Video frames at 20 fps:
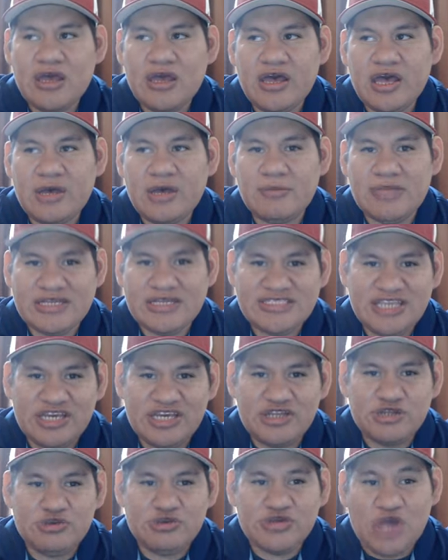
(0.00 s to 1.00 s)
like say
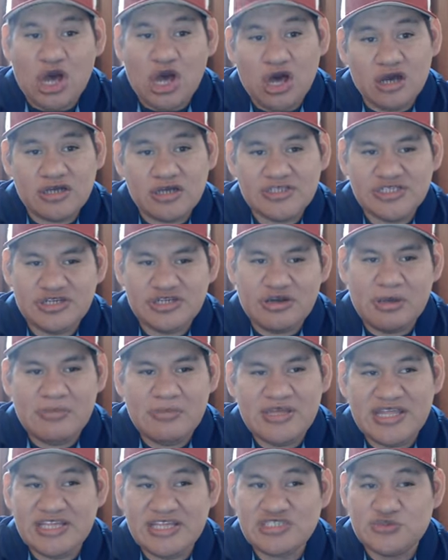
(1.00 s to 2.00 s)
you do dogs, I
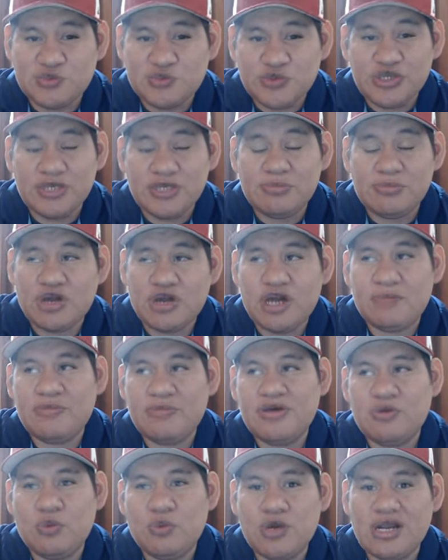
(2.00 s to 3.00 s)
mean, that's really broad,
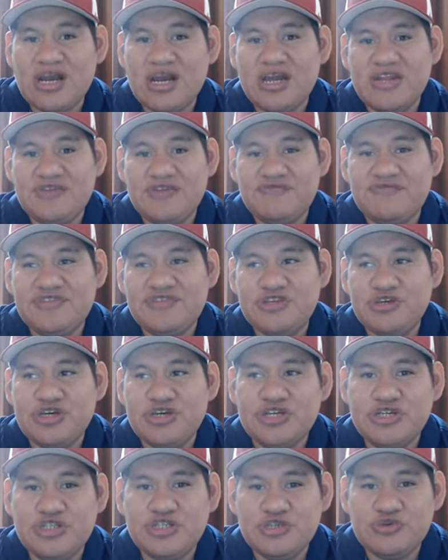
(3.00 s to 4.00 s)
but what kind of, you
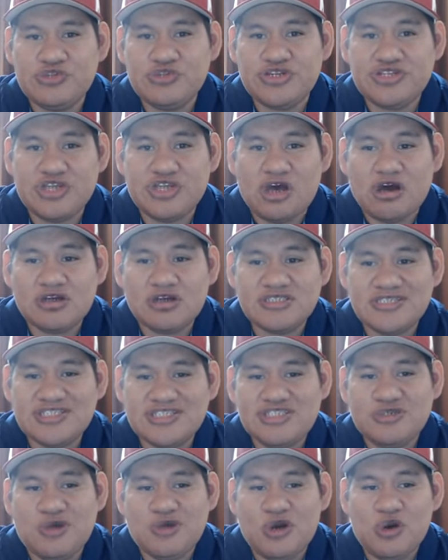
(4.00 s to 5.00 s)
could do the dogs
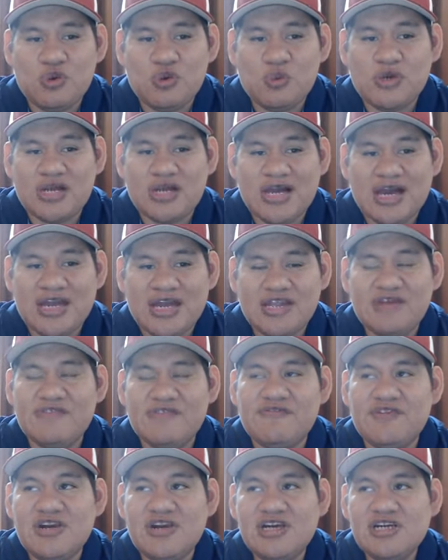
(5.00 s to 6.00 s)
that you own. What kind
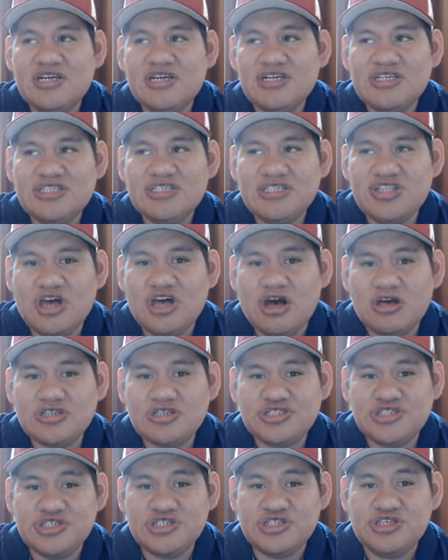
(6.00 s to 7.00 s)
of
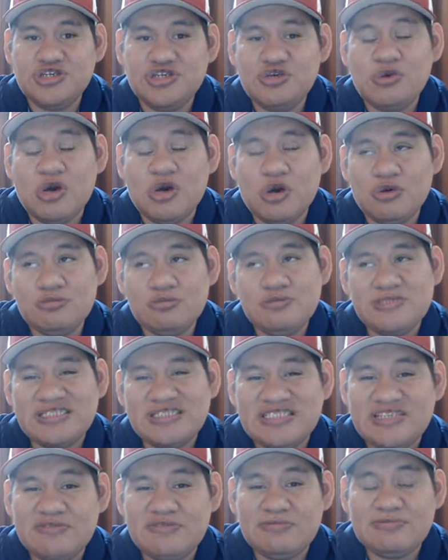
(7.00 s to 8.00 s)
dogs do you own
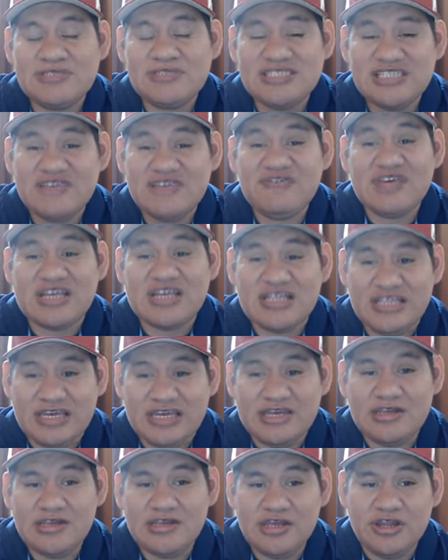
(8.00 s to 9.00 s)

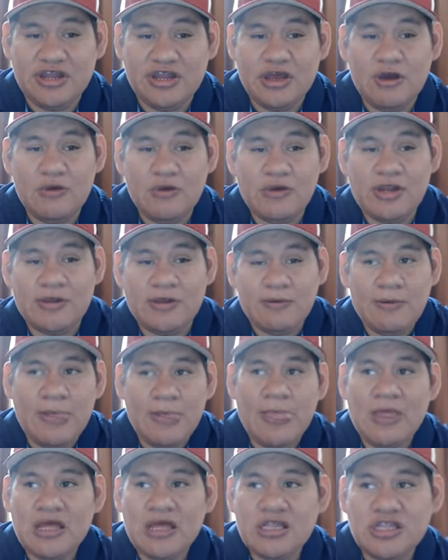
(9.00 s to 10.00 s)
specifically, and
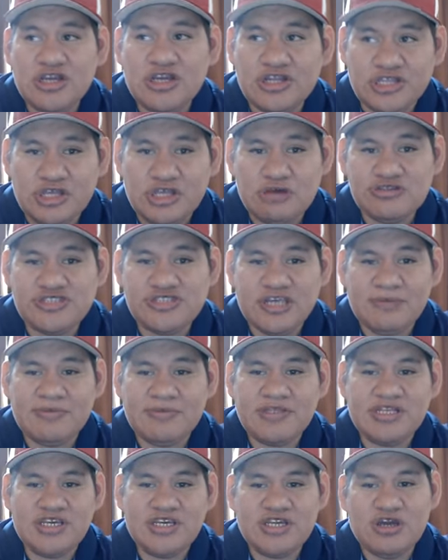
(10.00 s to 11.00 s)
look those up,
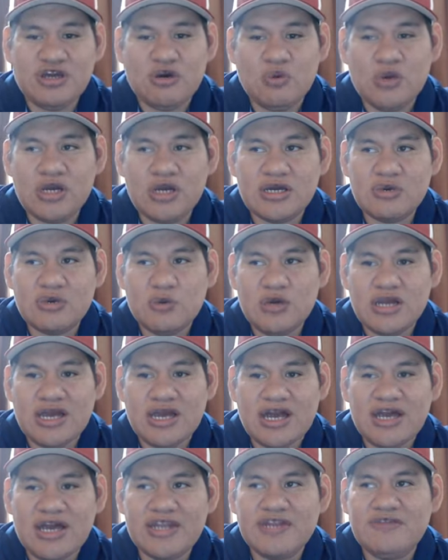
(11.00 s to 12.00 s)
and then, what
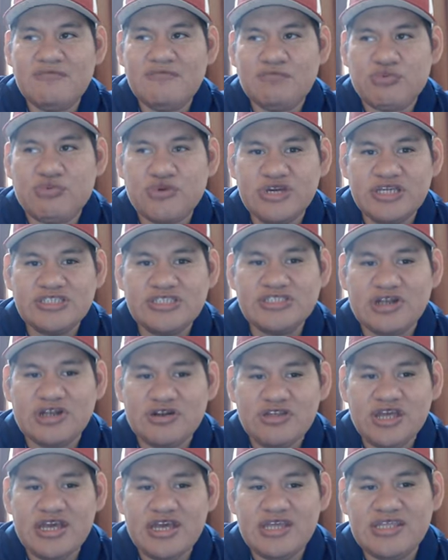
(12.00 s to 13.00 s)
kind of breeds
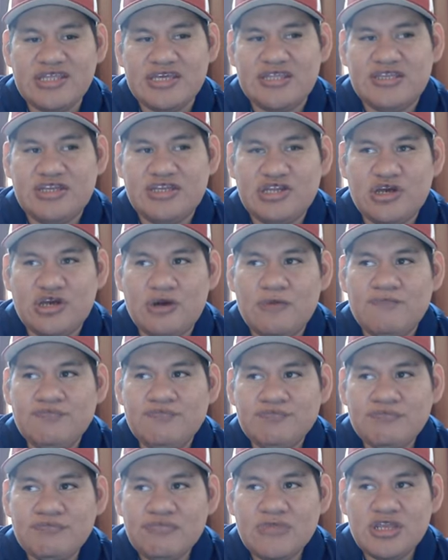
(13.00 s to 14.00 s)
are they? And then,
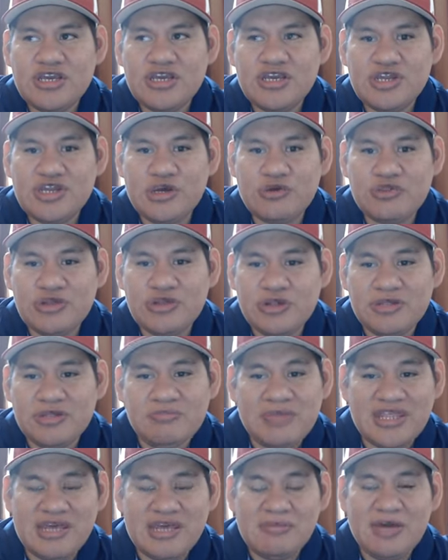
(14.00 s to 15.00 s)

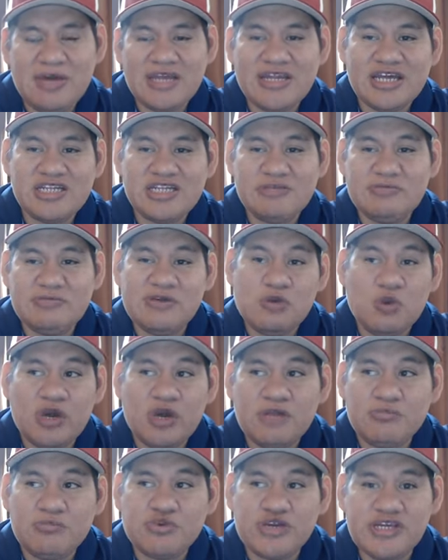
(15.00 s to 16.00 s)
they might not be
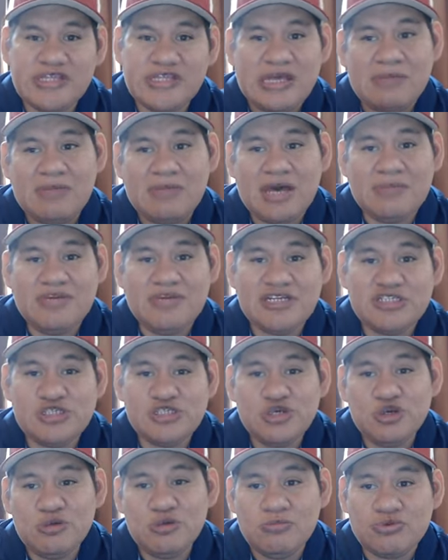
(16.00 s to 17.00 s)
one breed, they might be
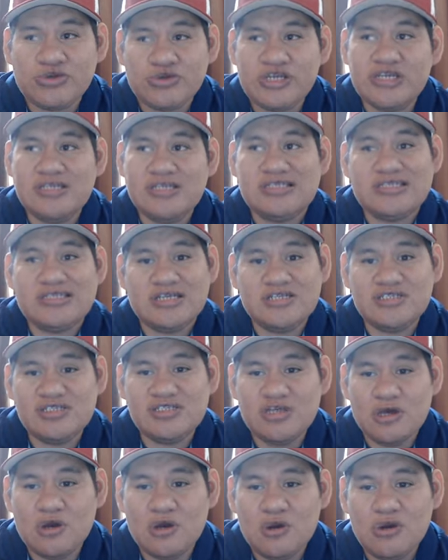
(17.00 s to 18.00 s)
two breeds. And
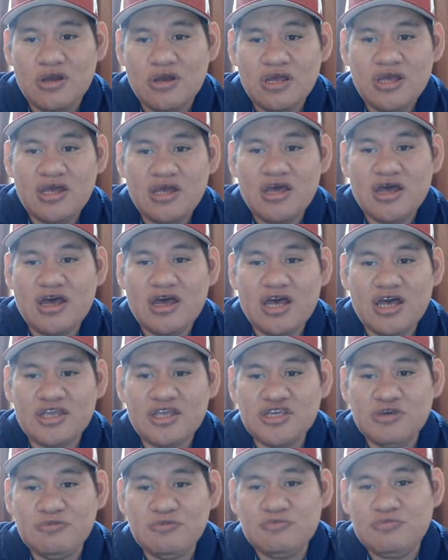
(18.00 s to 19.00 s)
so
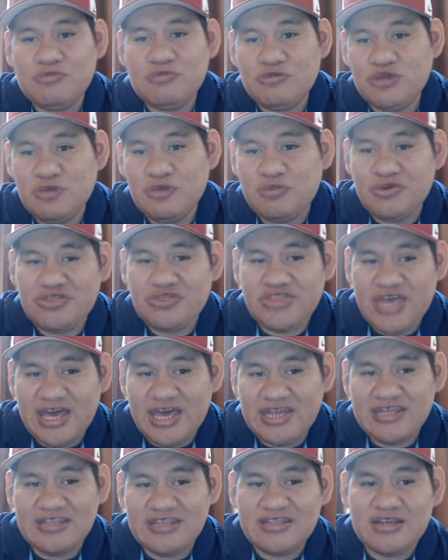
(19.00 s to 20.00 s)
you put
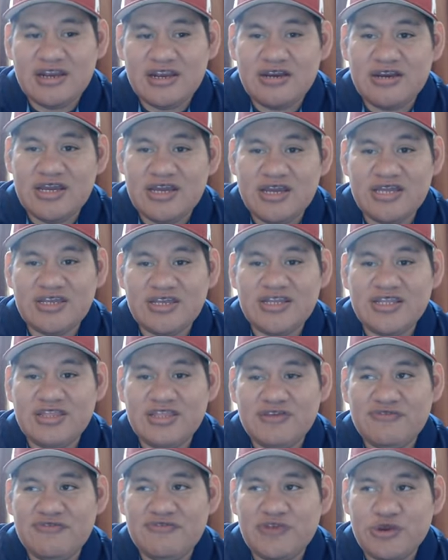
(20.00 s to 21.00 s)
that in there, and then
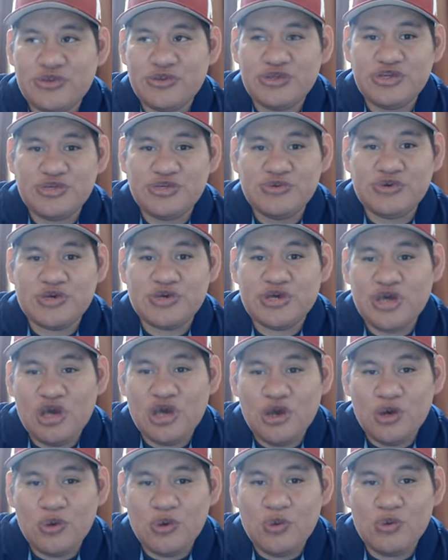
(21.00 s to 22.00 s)
the further you
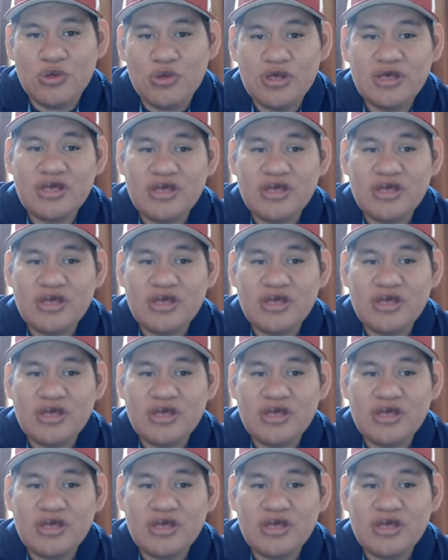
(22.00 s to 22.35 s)
go,